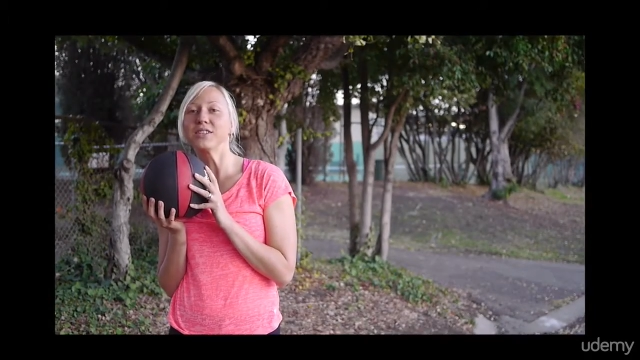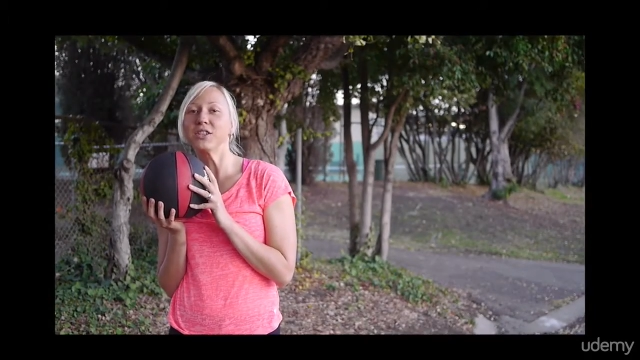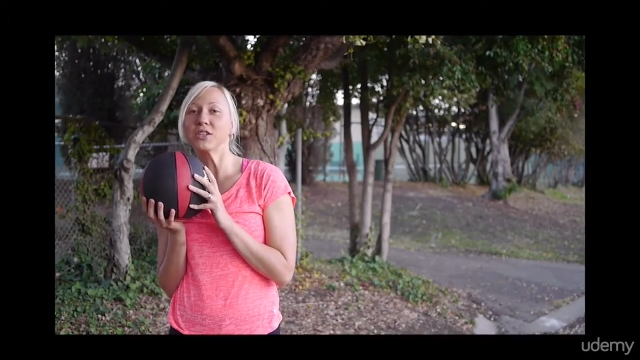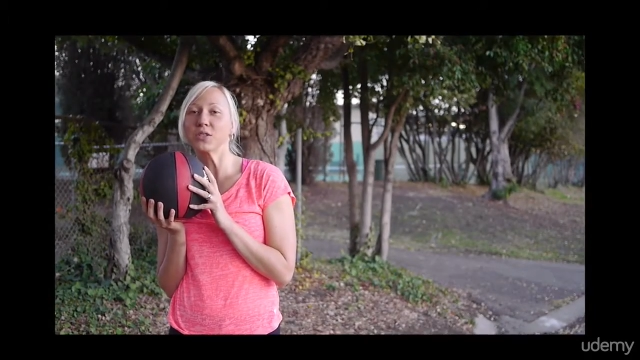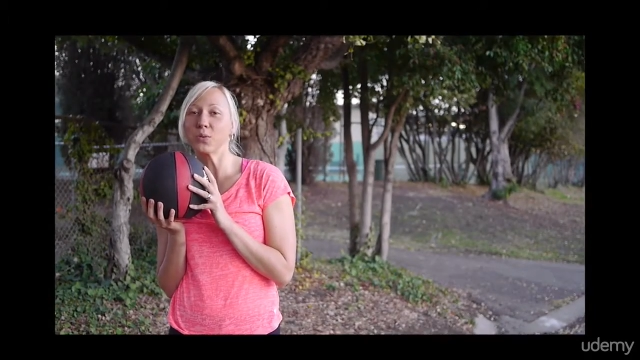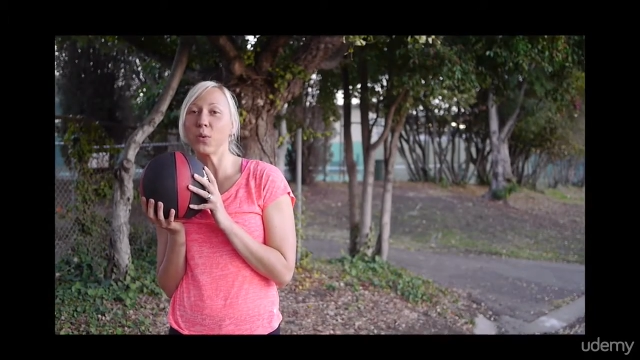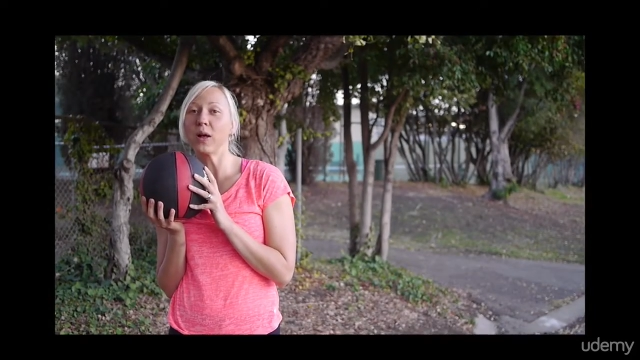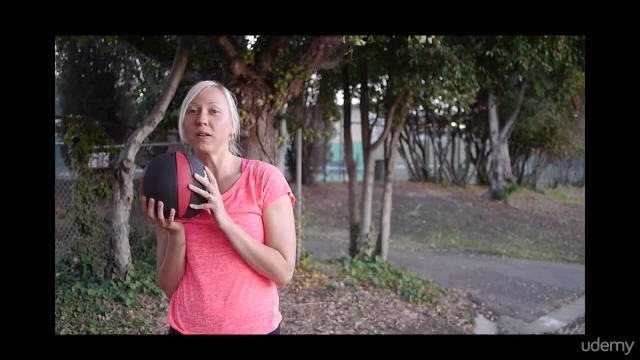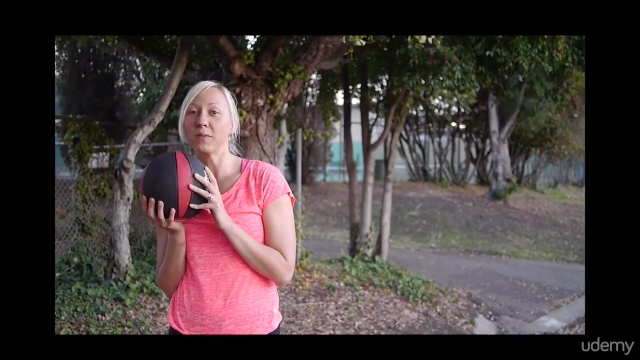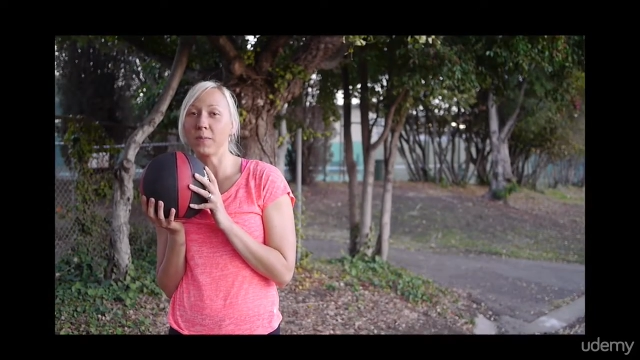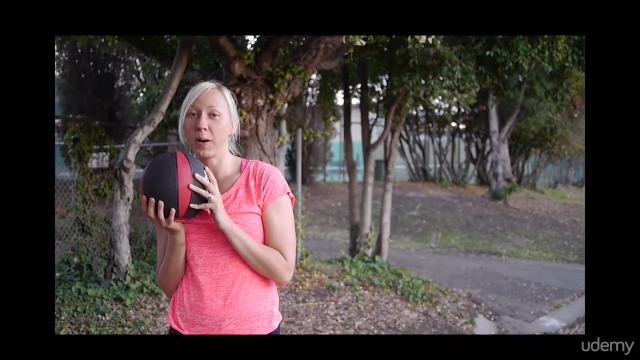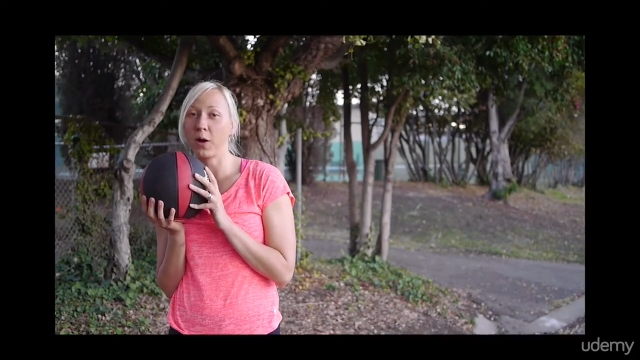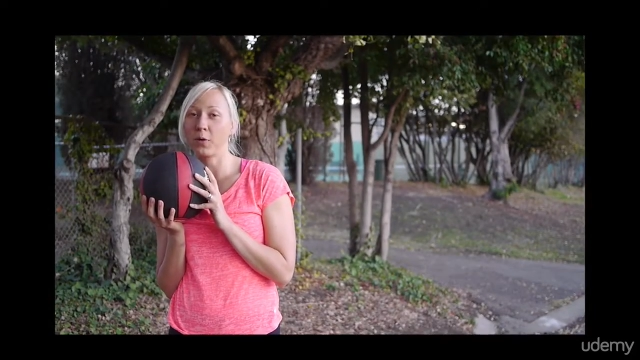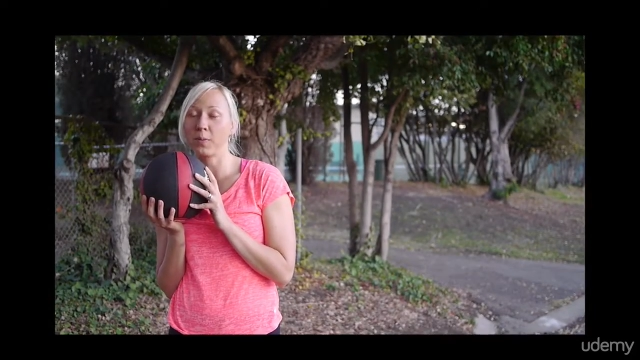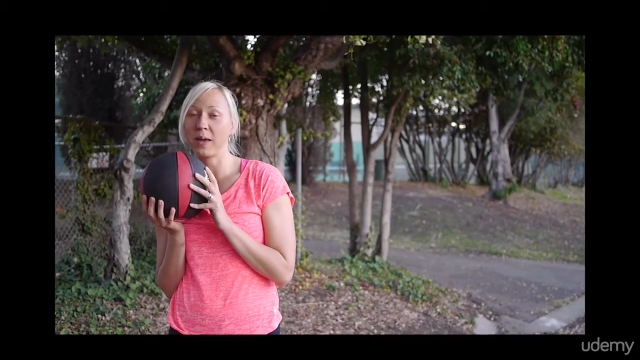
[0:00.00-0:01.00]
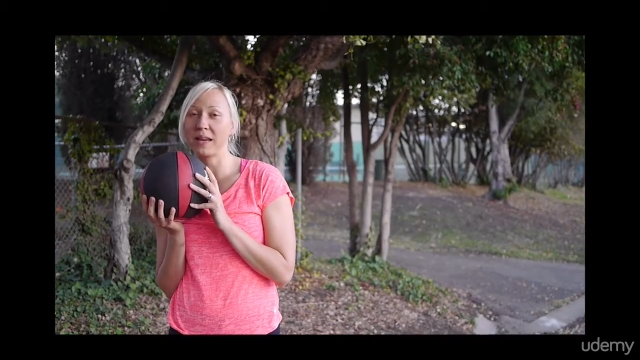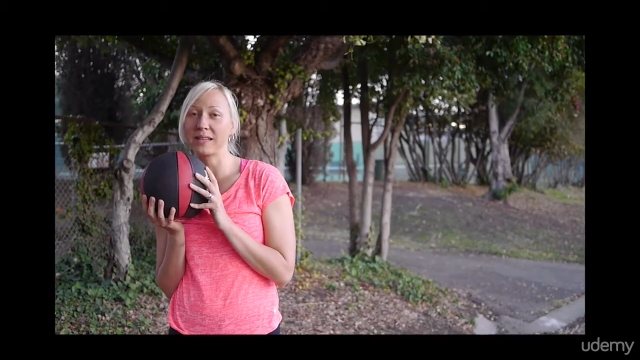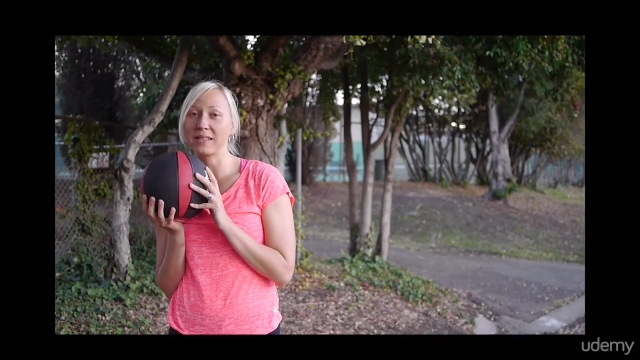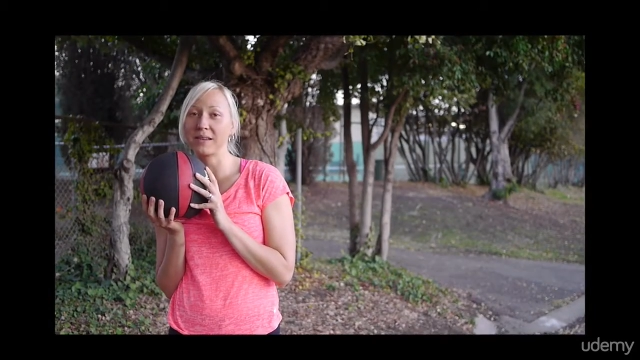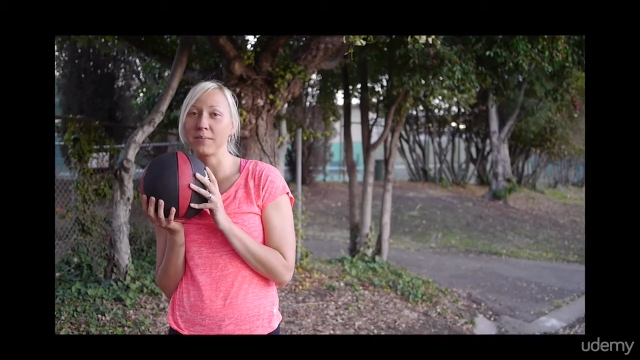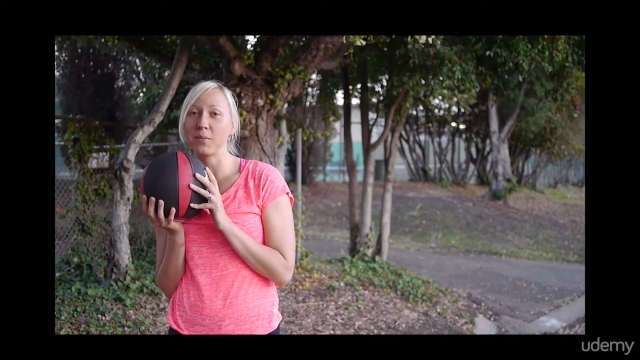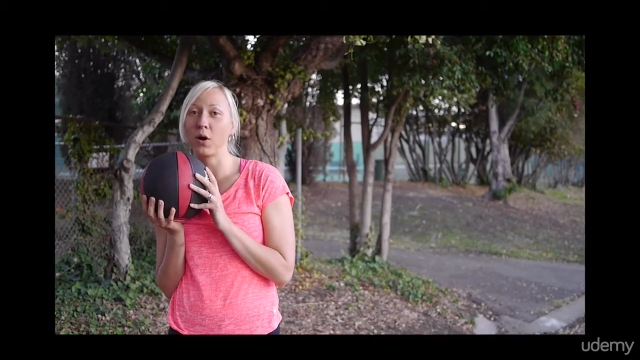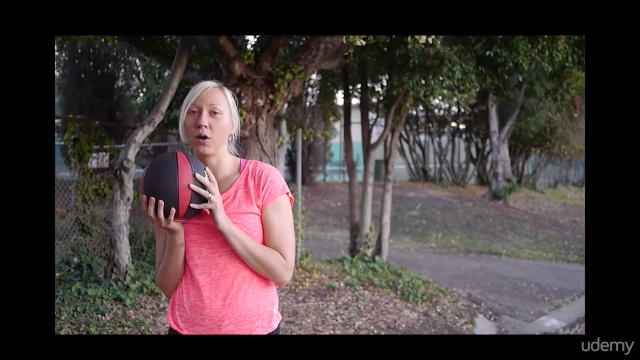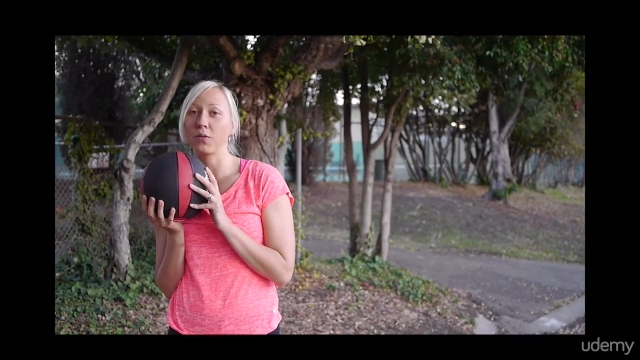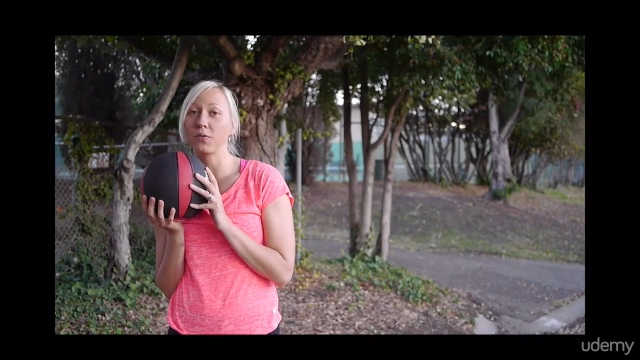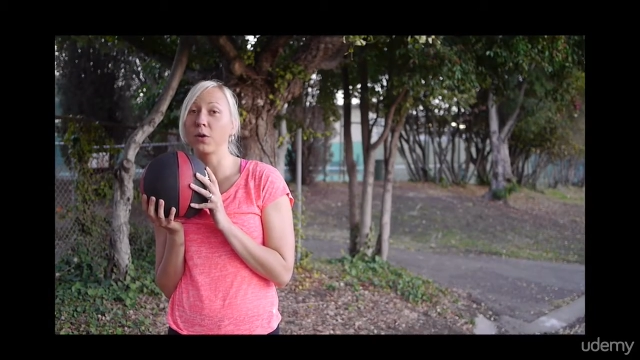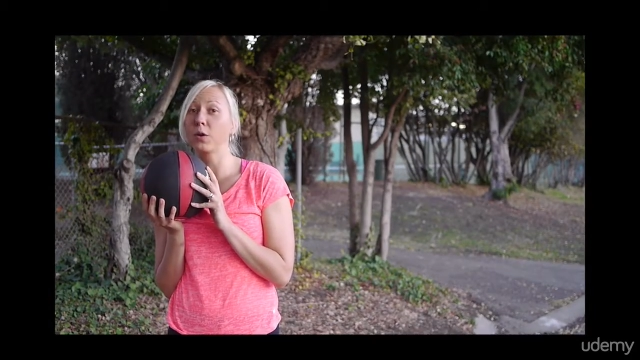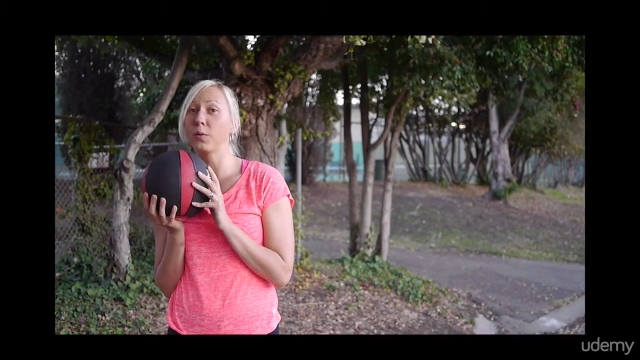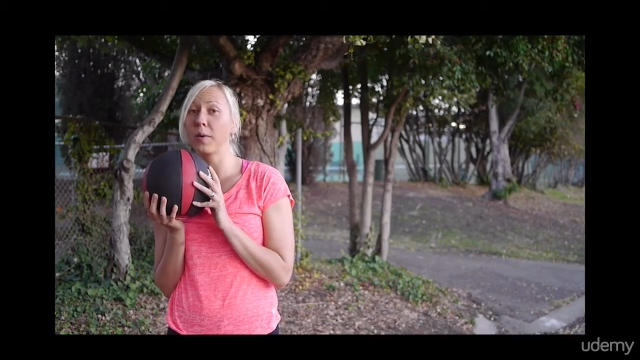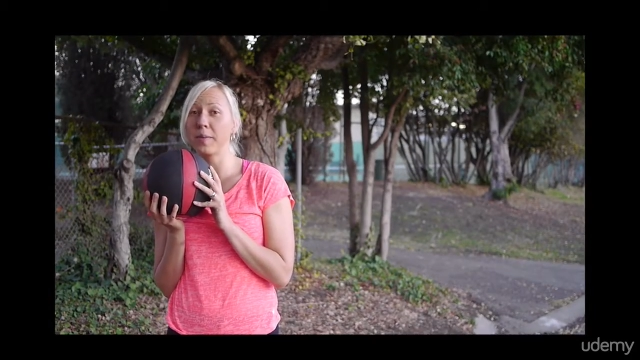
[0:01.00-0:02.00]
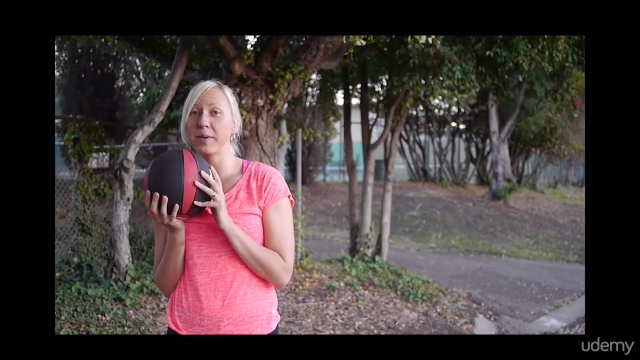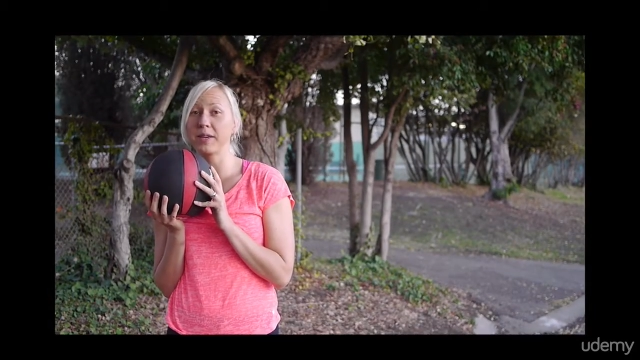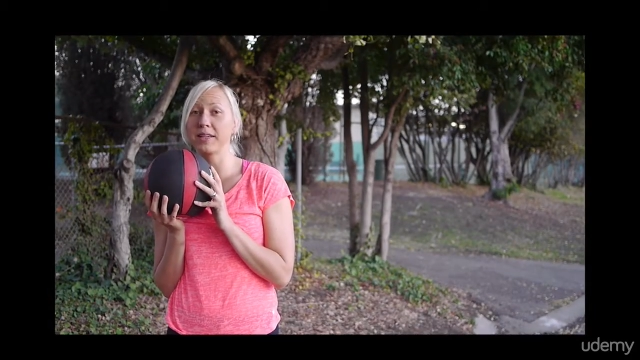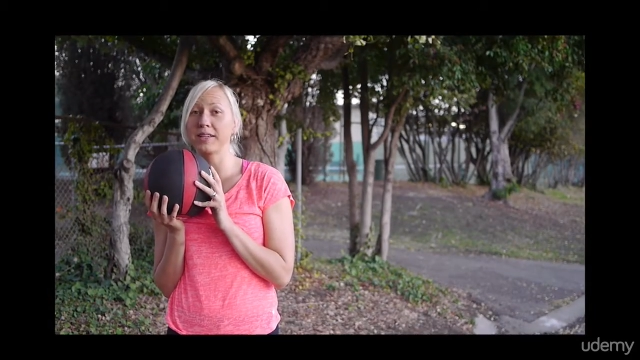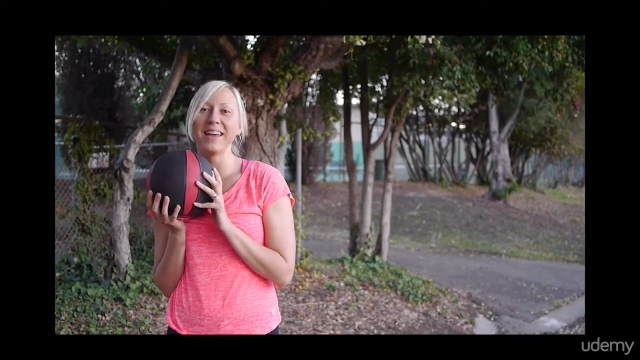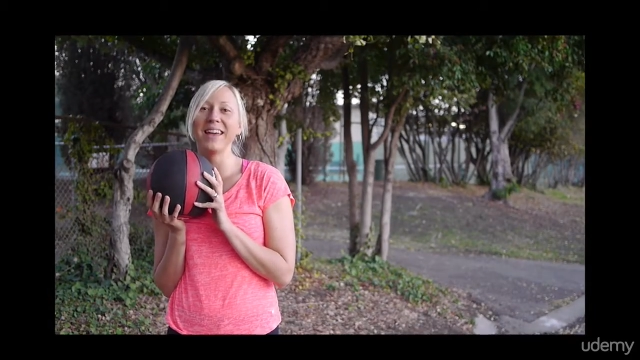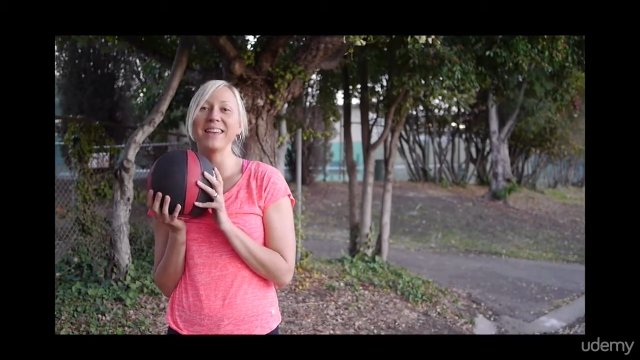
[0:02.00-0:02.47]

to 12 pound medicine ball for women